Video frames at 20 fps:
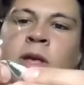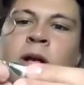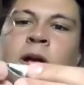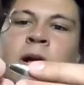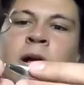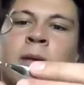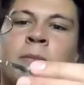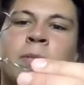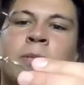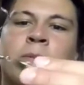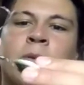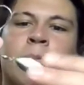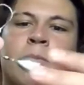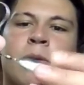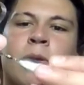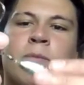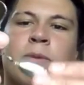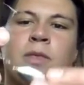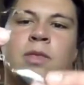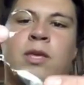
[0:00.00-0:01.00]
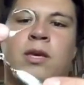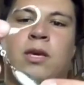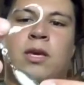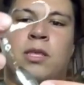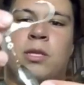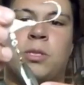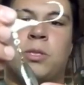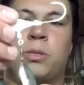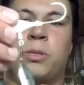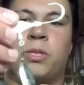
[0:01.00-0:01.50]
Some of you may be thinking
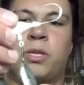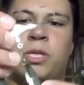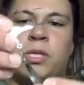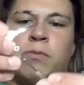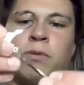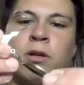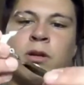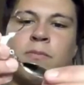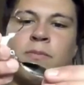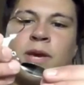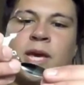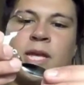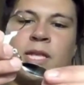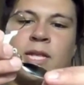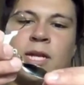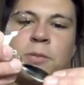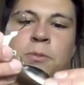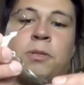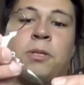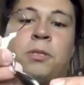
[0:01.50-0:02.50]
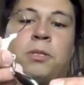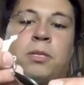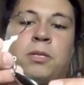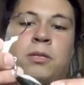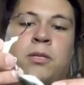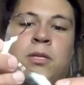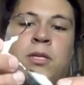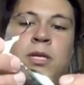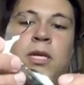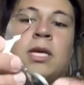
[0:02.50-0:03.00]
this looks like a spinnerbait. That's because it
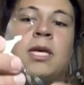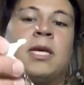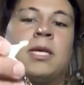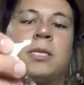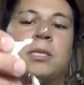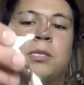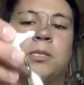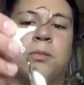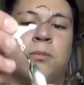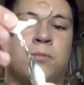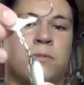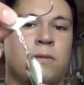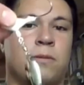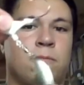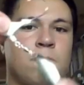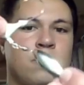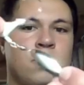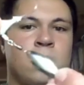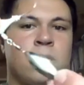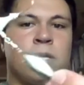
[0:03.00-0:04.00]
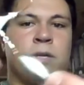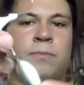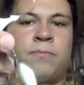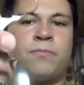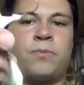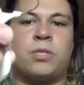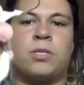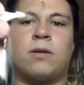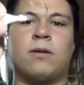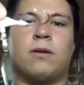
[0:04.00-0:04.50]
is, you know,
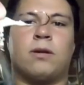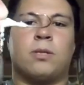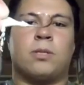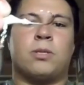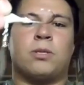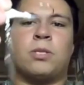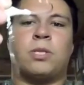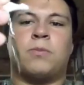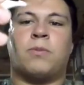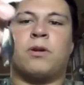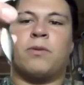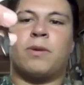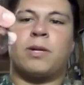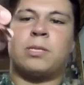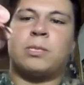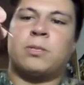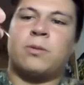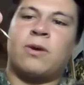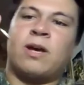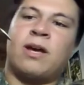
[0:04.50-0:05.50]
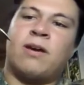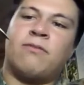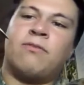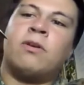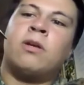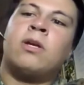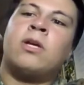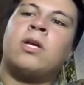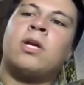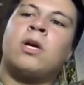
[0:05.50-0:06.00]
certain spinnerbaits do have
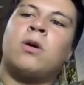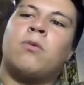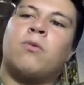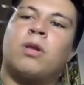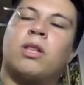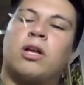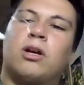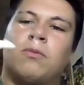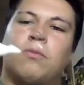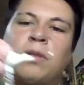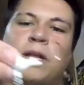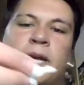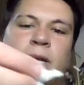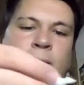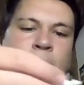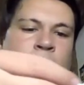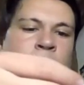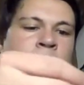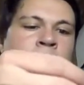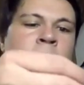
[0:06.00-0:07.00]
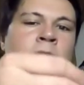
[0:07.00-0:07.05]
willow blades.